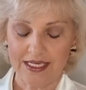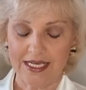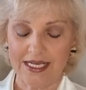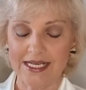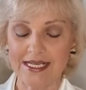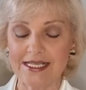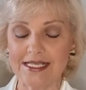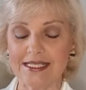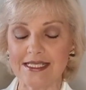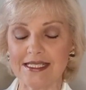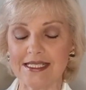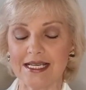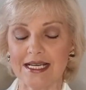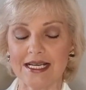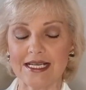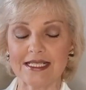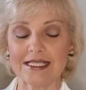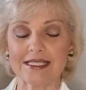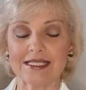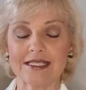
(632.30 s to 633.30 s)
and
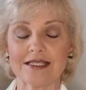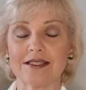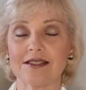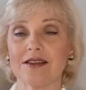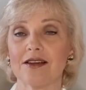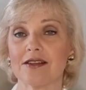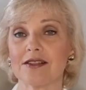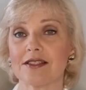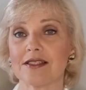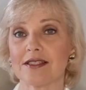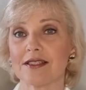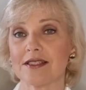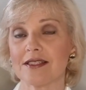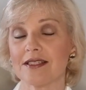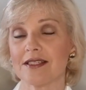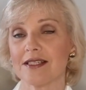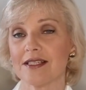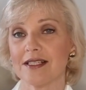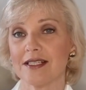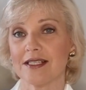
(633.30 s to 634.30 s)
I did not
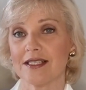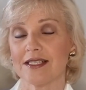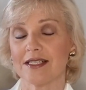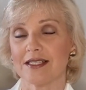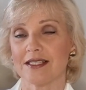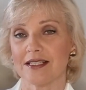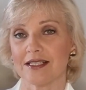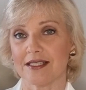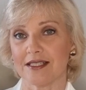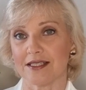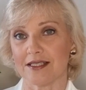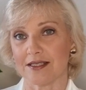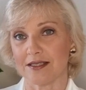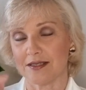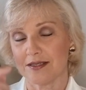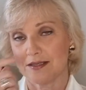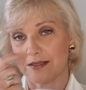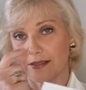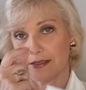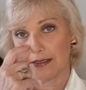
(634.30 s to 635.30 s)

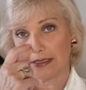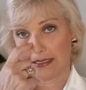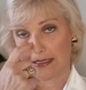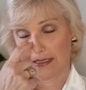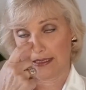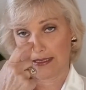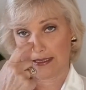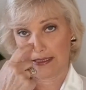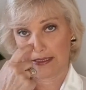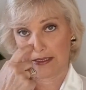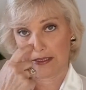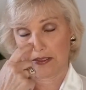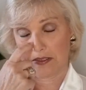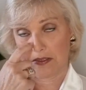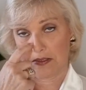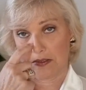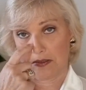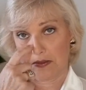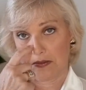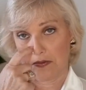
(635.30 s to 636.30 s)
uh,
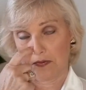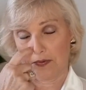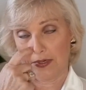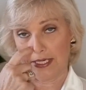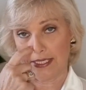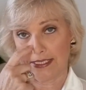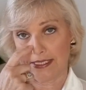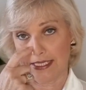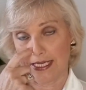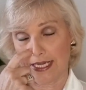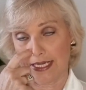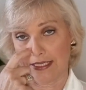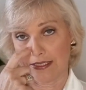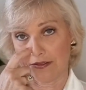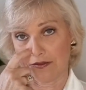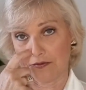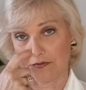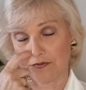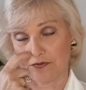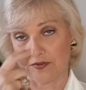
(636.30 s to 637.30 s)
went
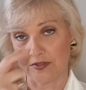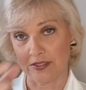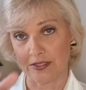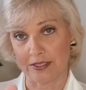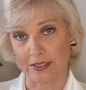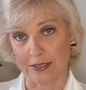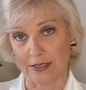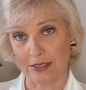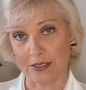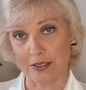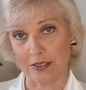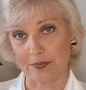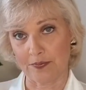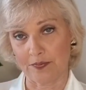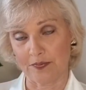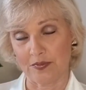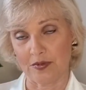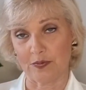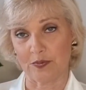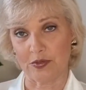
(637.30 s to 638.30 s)
and filled the
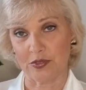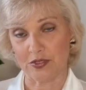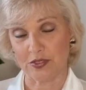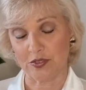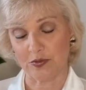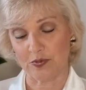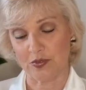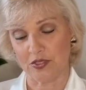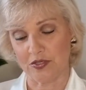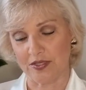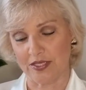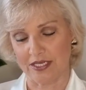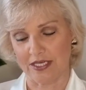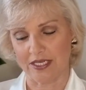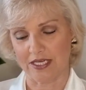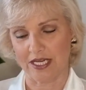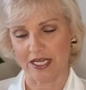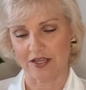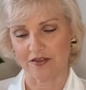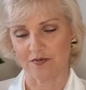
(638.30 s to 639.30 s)
prescription that he
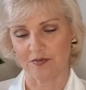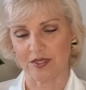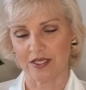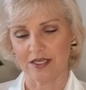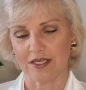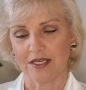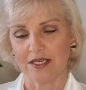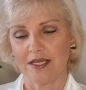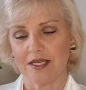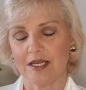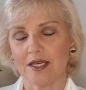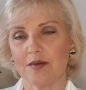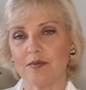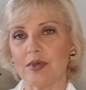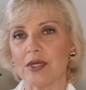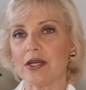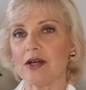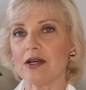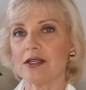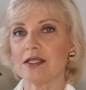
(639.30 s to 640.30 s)
gave me,
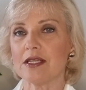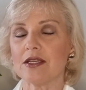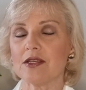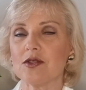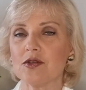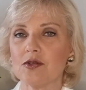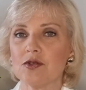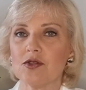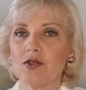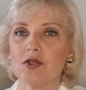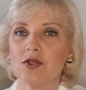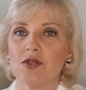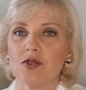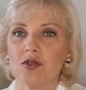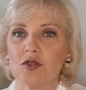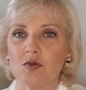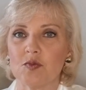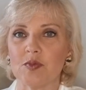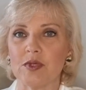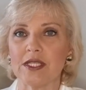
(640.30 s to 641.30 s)
because I used to
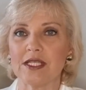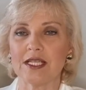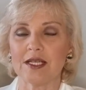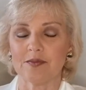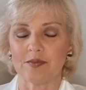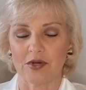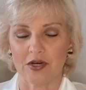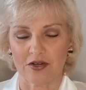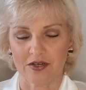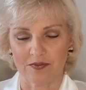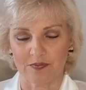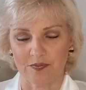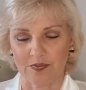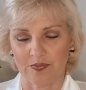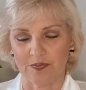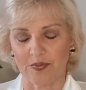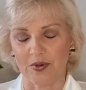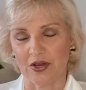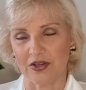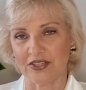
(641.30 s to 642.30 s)
use beta
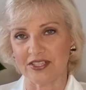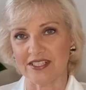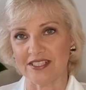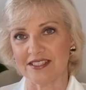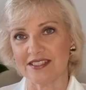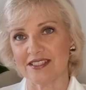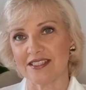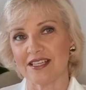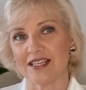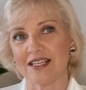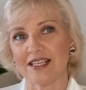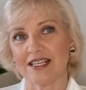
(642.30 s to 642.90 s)
blockers